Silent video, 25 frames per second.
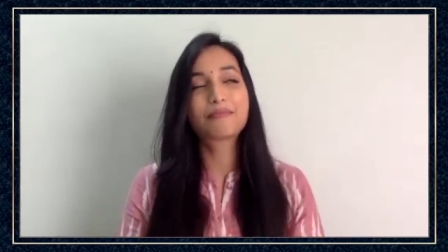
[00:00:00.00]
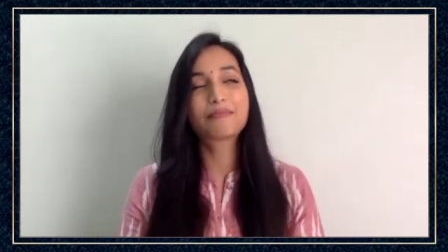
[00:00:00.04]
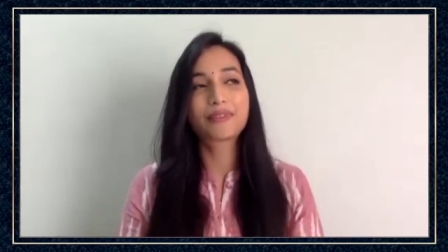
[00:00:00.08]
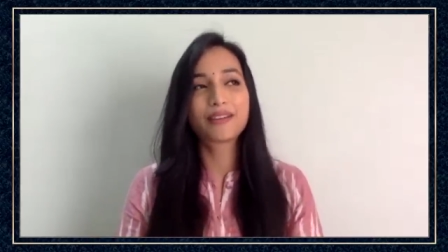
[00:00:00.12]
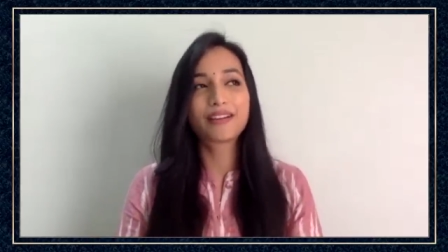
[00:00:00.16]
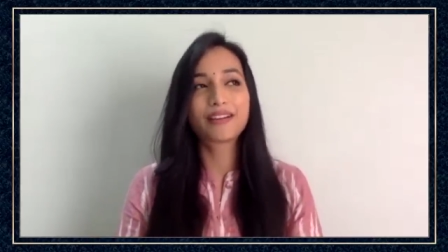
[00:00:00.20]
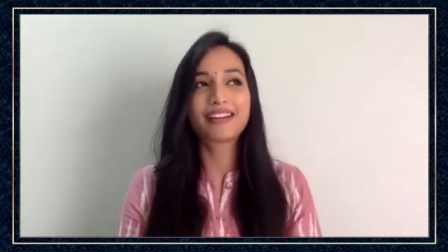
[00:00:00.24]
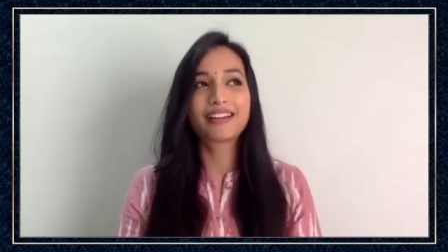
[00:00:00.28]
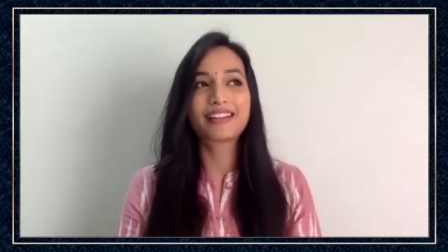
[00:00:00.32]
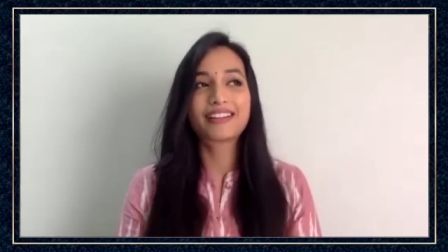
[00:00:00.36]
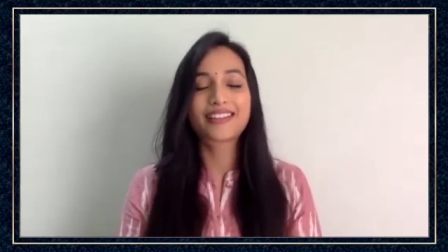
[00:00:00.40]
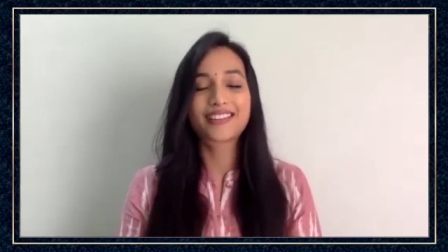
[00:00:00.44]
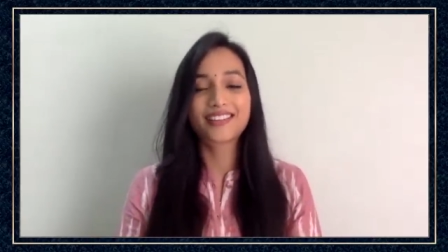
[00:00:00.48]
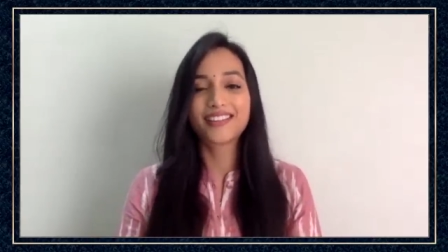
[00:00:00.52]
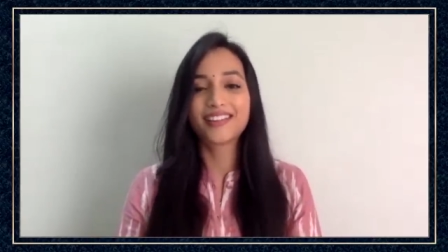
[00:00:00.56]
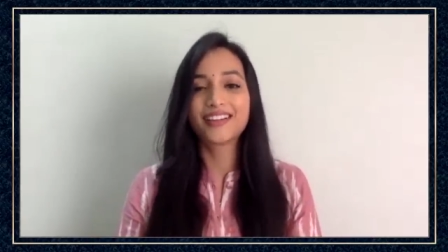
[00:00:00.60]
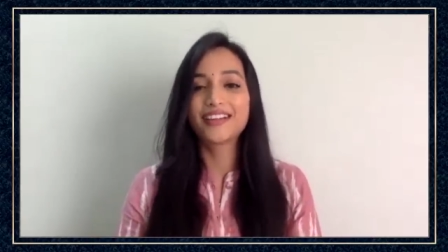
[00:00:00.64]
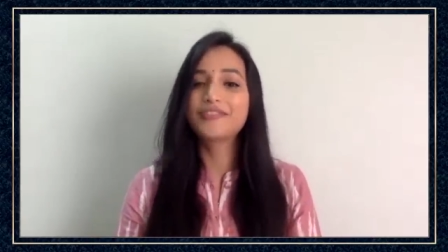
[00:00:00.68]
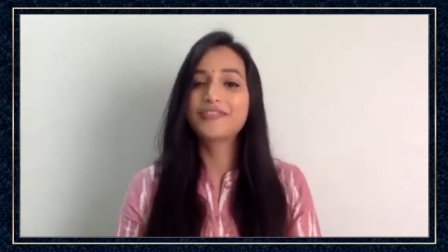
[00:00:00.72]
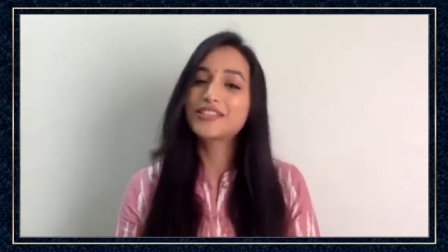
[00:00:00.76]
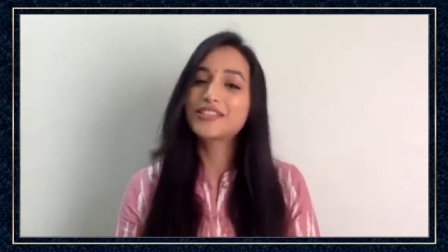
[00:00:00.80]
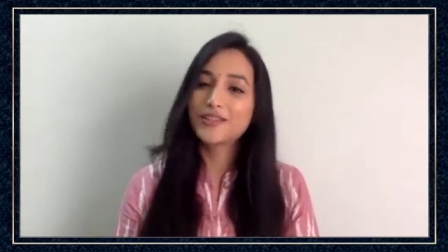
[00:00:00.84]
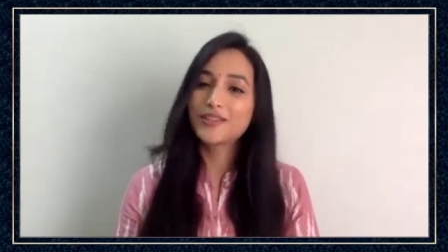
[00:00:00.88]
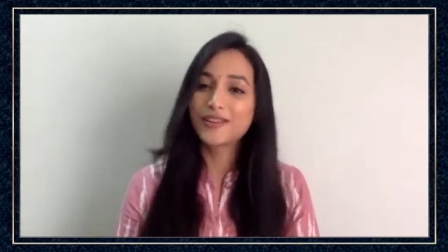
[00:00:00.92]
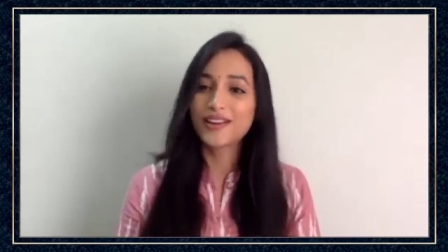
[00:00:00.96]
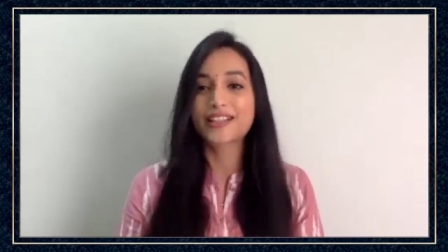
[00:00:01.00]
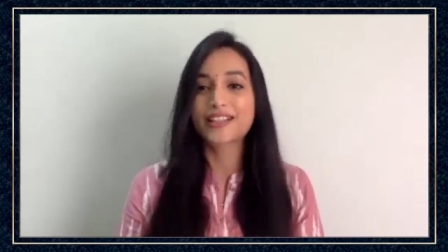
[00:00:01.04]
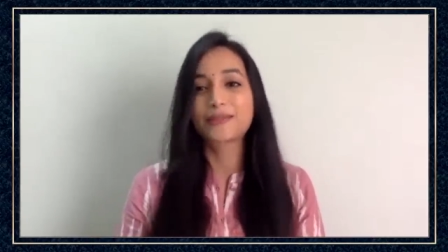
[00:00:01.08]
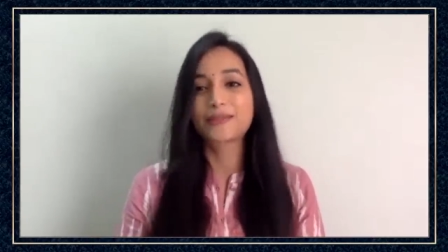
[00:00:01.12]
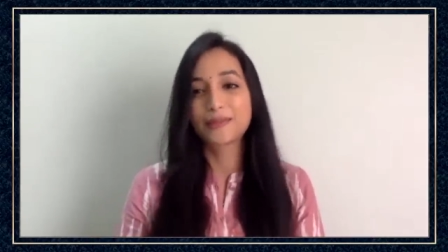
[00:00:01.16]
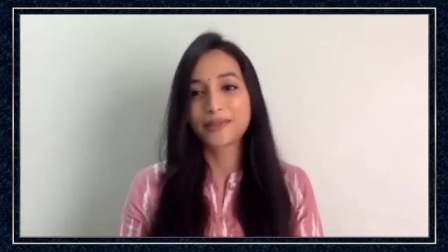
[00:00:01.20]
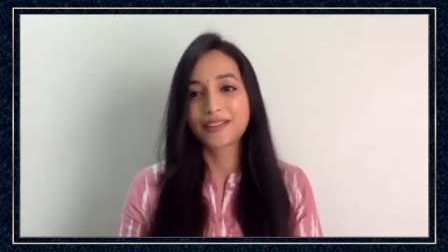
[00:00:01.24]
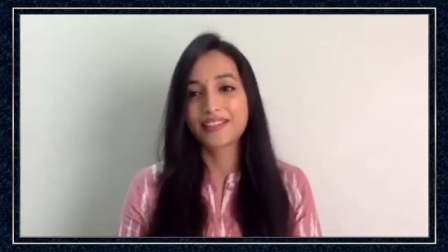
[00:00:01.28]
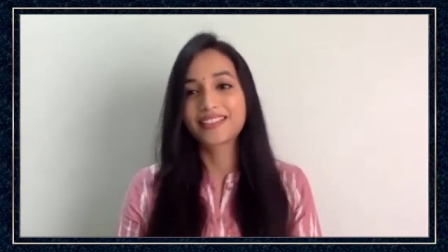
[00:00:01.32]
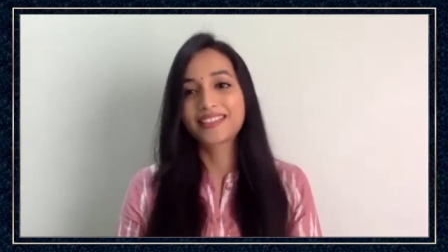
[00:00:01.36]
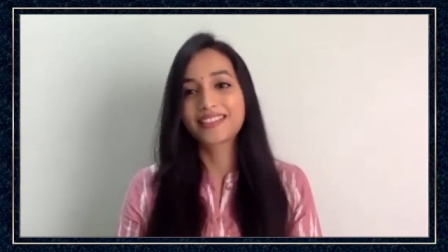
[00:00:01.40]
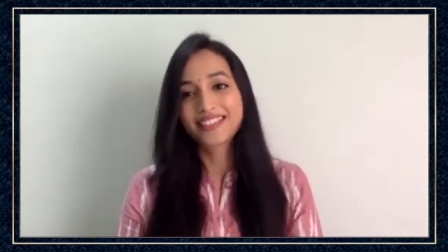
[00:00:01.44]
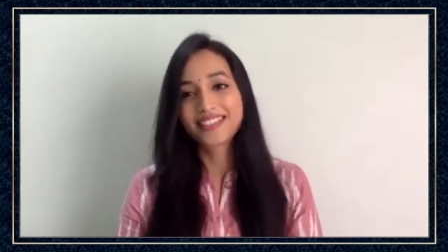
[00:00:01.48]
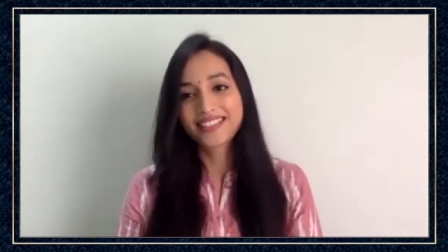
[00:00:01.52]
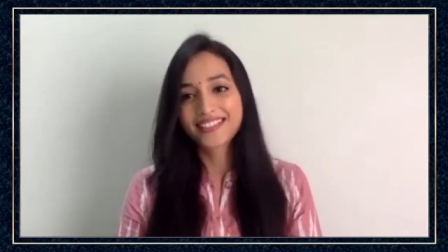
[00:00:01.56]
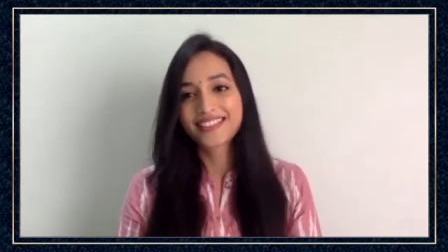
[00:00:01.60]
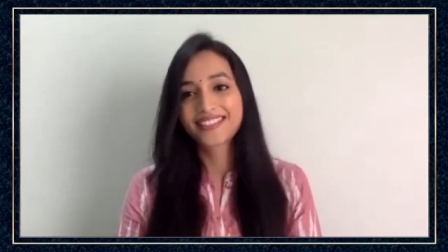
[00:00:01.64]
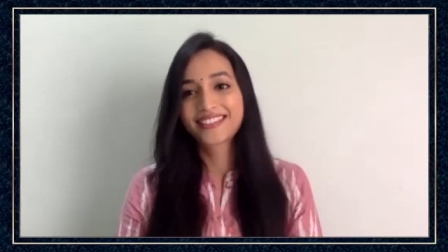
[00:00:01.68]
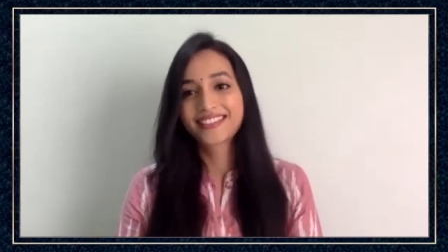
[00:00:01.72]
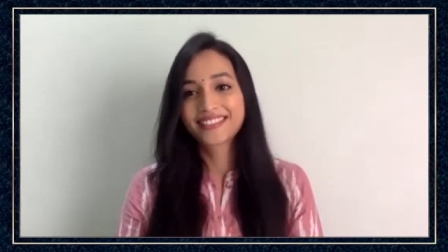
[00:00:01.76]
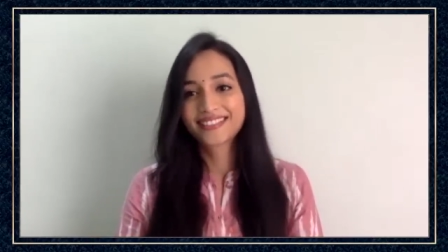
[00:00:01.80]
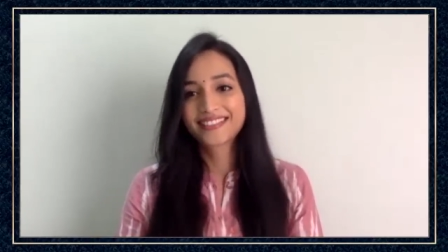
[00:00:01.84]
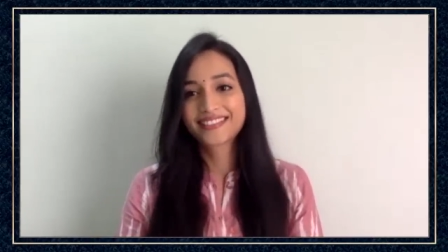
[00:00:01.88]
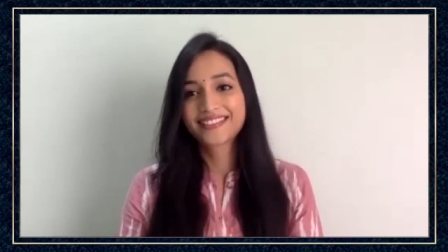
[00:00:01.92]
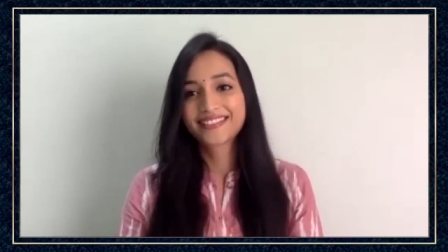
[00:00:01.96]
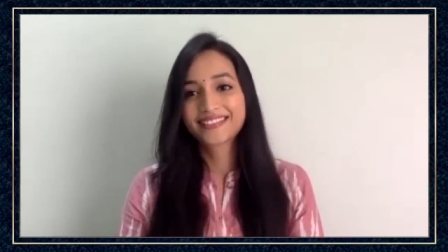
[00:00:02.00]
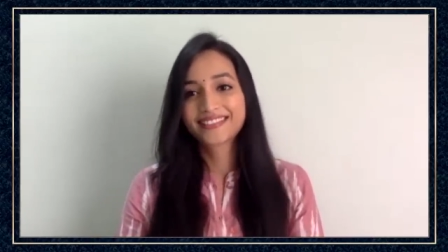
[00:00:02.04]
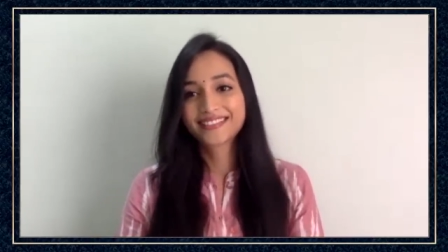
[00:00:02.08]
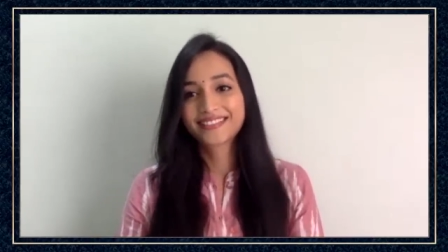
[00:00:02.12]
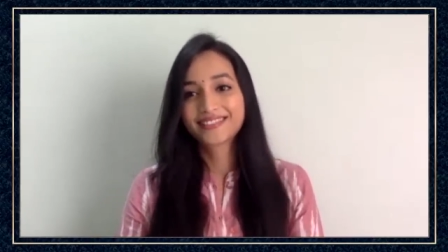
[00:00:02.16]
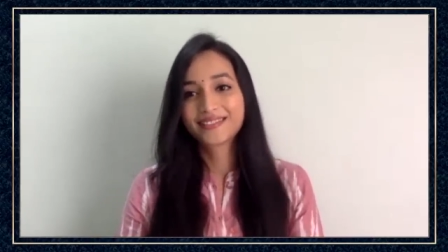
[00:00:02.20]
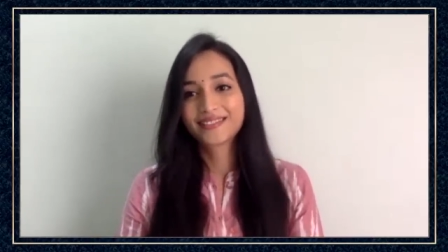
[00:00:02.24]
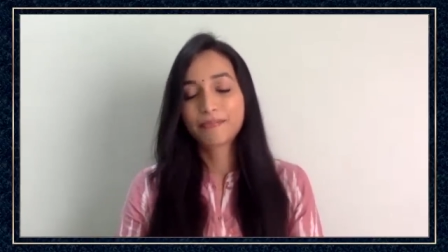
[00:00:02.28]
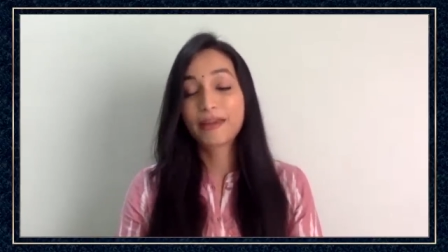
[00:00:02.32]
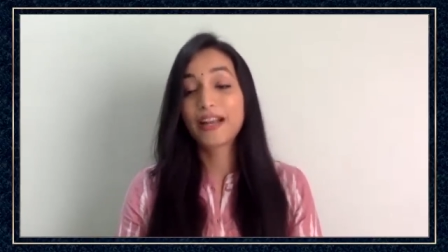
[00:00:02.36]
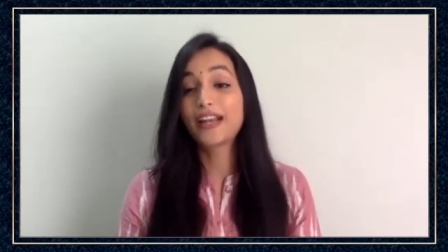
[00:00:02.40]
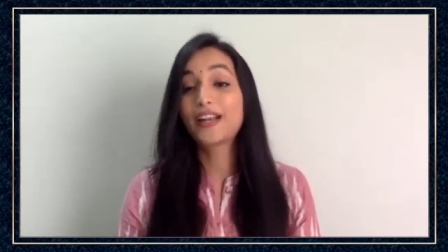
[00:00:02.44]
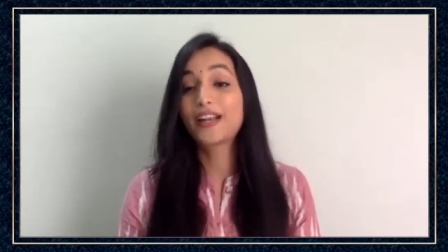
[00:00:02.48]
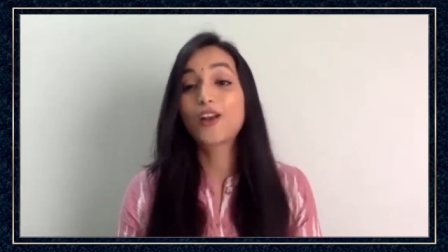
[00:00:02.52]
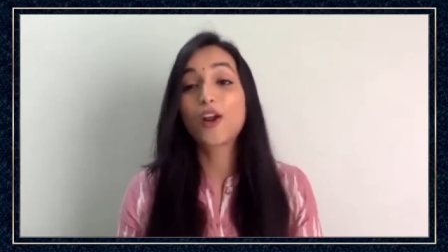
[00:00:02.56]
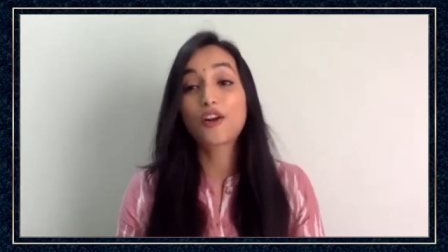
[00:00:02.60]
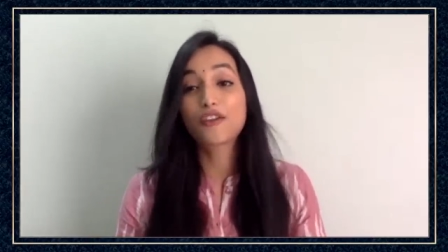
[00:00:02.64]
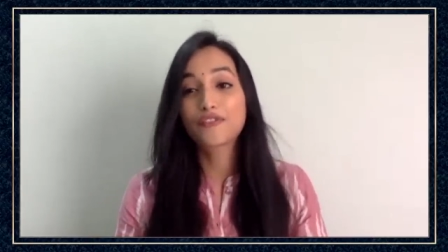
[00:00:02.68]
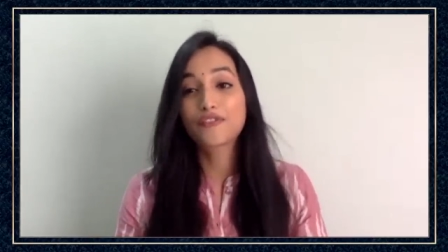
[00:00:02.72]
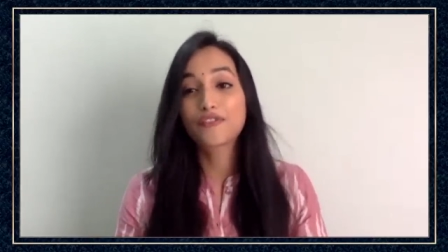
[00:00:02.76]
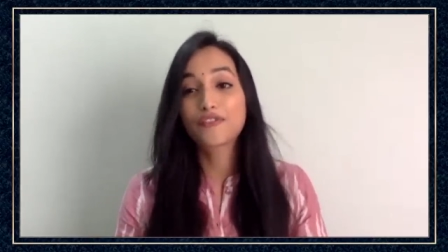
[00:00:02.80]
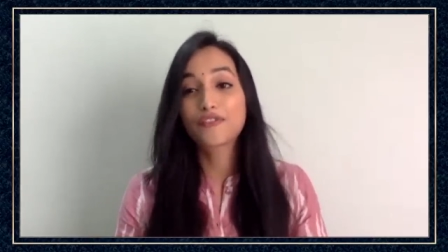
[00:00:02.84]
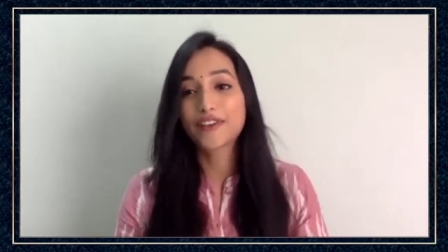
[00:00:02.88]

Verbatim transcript: But uh, it was a good experience. Made okay, you